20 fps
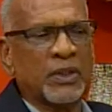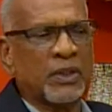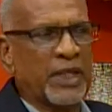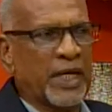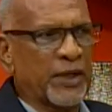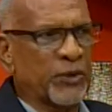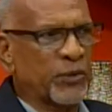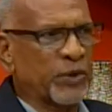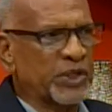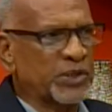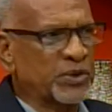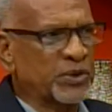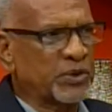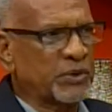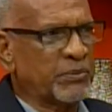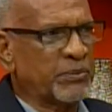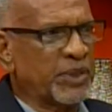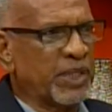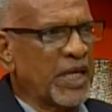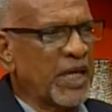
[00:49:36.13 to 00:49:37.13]
that we
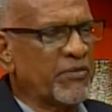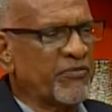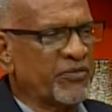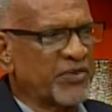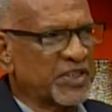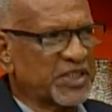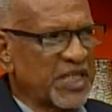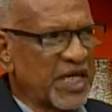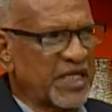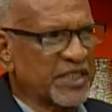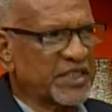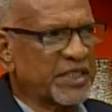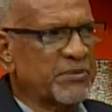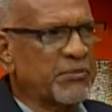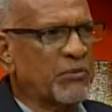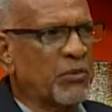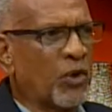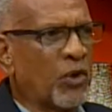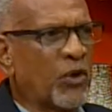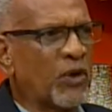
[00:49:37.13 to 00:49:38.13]
should be
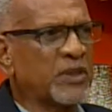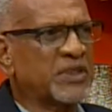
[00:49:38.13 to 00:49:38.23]
emphasizing more